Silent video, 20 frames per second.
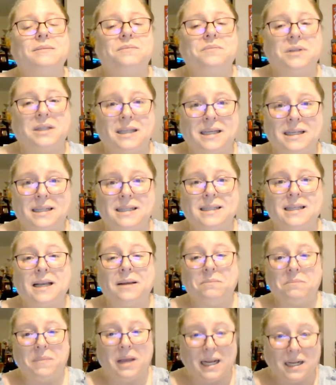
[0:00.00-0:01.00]
please
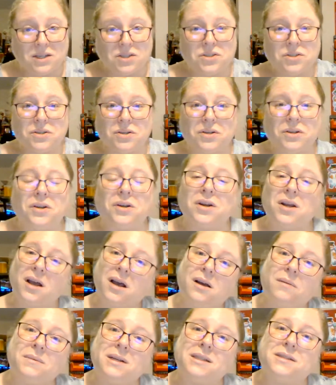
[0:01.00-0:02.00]
make sure your
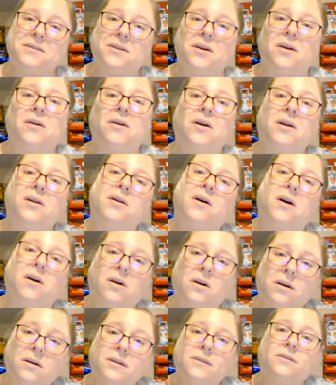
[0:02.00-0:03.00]
comments are on
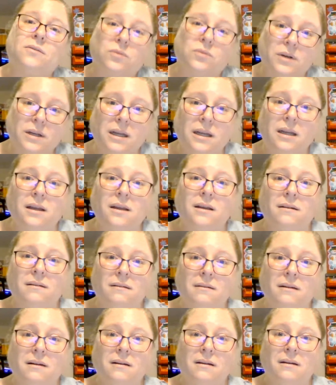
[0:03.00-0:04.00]
all 3
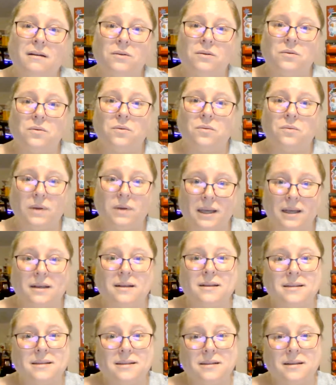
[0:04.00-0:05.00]

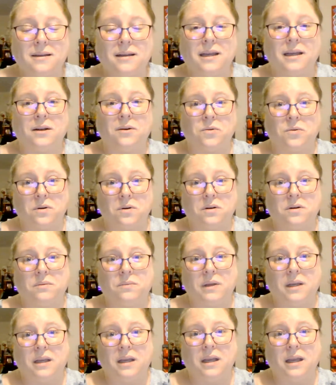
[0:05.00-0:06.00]
weeks in order to
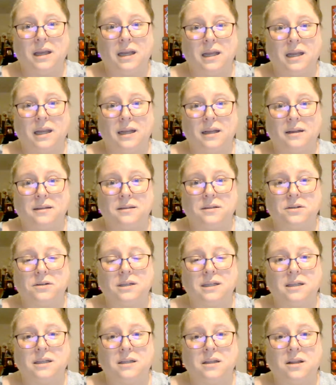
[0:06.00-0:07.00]
be entered
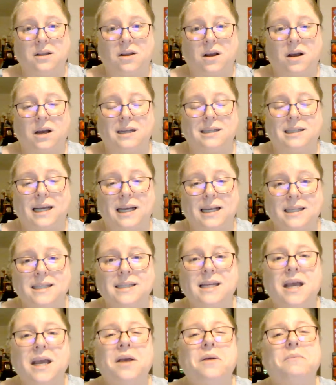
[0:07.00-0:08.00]
into the
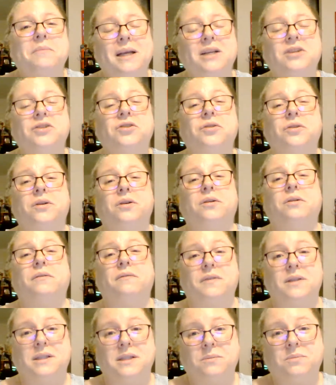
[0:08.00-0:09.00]
contest. Make sure you're a
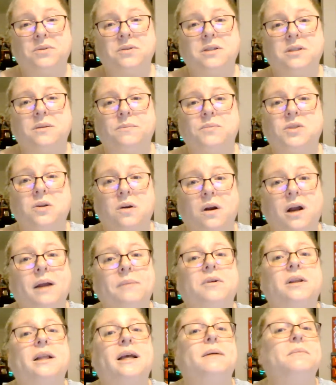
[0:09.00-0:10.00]
visible
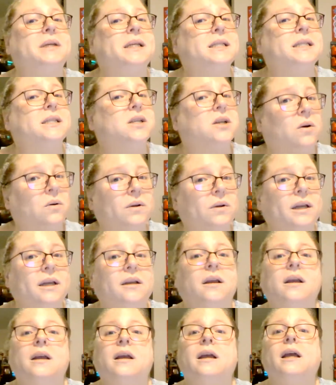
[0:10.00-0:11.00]
subscriber. That means
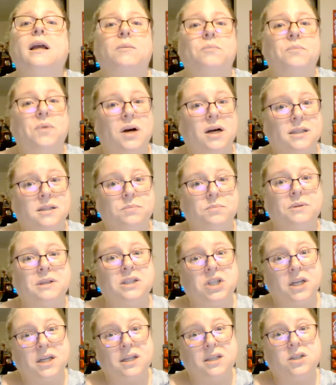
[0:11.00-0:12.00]
going and possibly
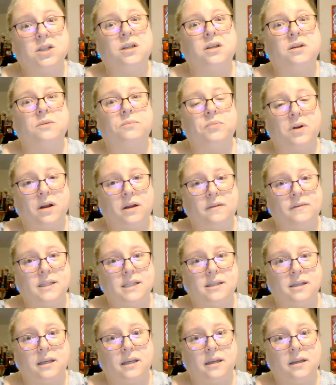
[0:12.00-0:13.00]
changing your
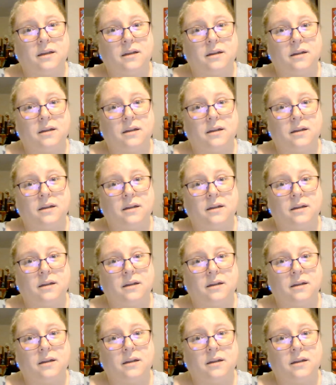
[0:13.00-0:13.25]
privacy